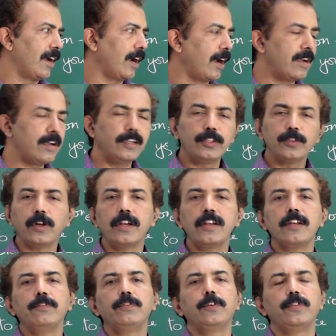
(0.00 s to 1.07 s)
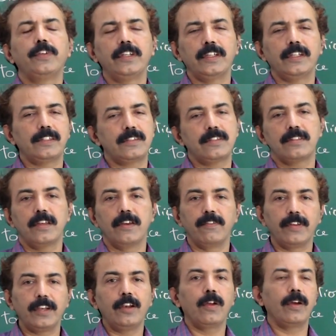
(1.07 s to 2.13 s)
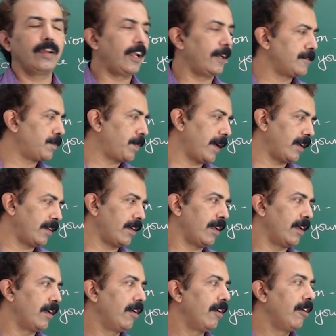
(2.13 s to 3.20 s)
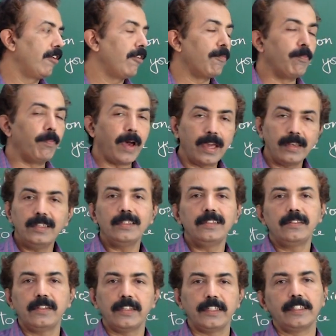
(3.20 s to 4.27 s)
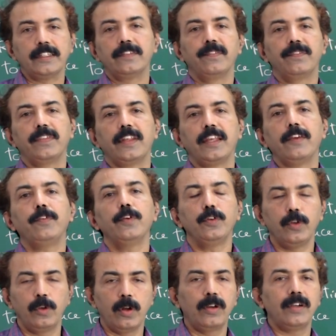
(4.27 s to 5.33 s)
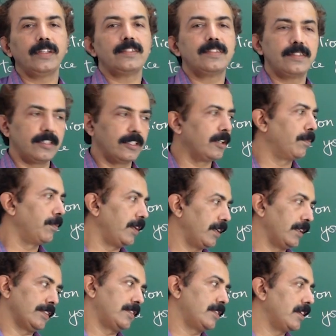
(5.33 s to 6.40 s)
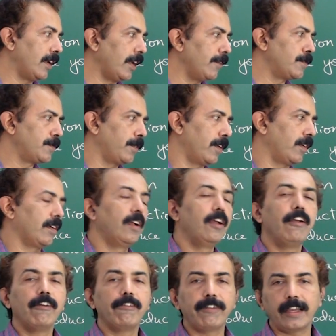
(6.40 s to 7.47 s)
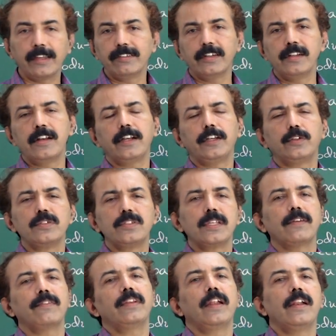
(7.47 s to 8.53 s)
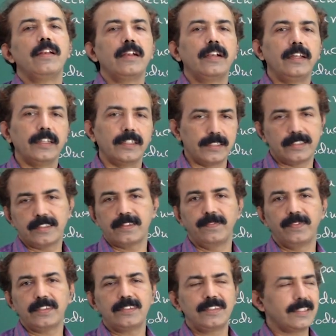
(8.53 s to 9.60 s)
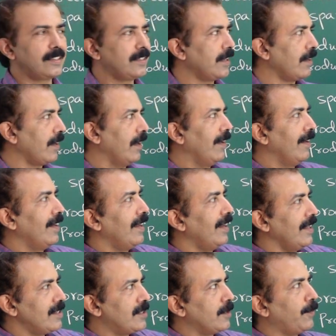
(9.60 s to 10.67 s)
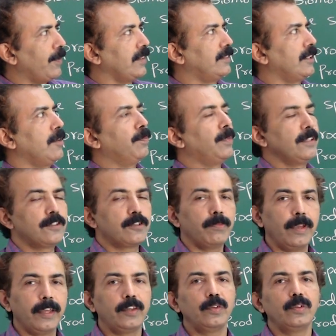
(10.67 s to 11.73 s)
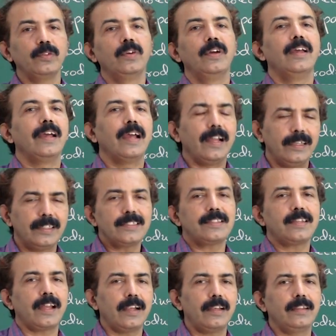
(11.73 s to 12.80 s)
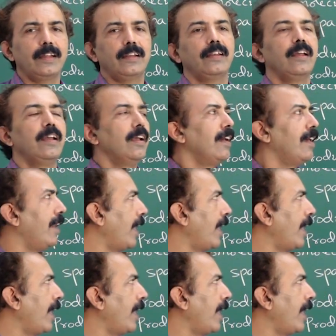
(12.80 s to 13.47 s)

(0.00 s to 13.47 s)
100 to 150 years, a very long lifespan. Banyan tree, if you do not disturb, yes, it lives for 500 to 700 years. This is just a list of examples to make you understand that